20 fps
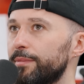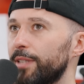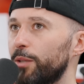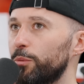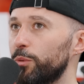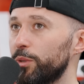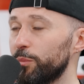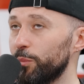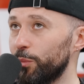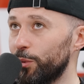I
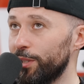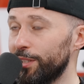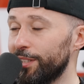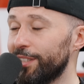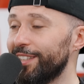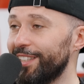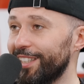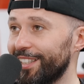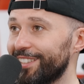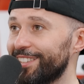wouldn't
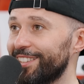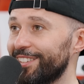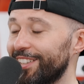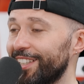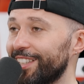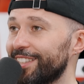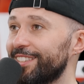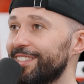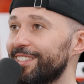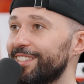work. Yes,
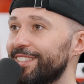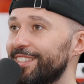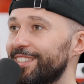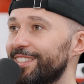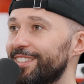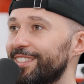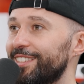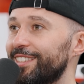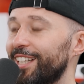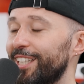correct.
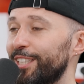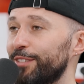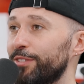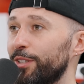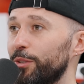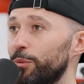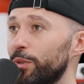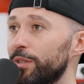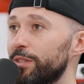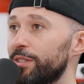And if
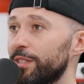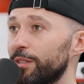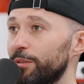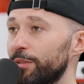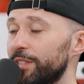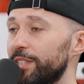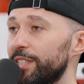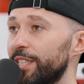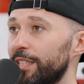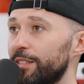I was
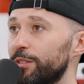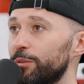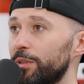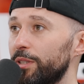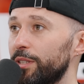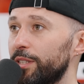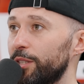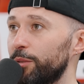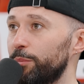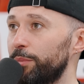going to get to
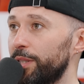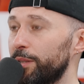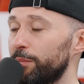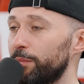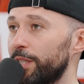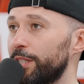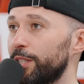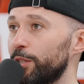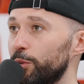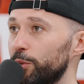work, it would be in
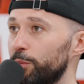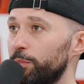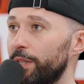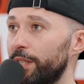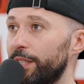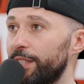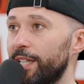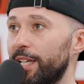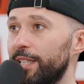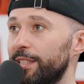my
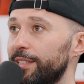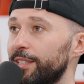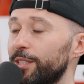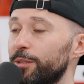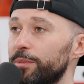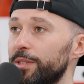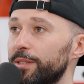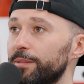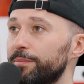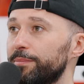gold-plated
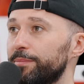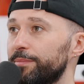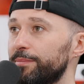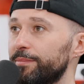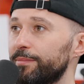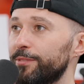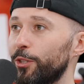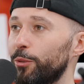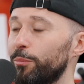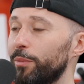helicopter,
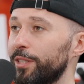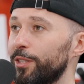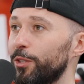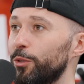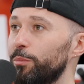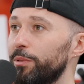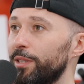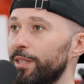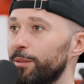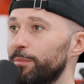not my
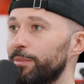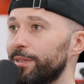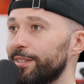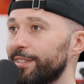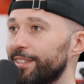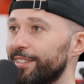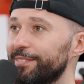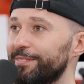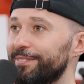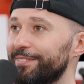gold-plated
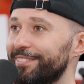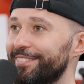bike.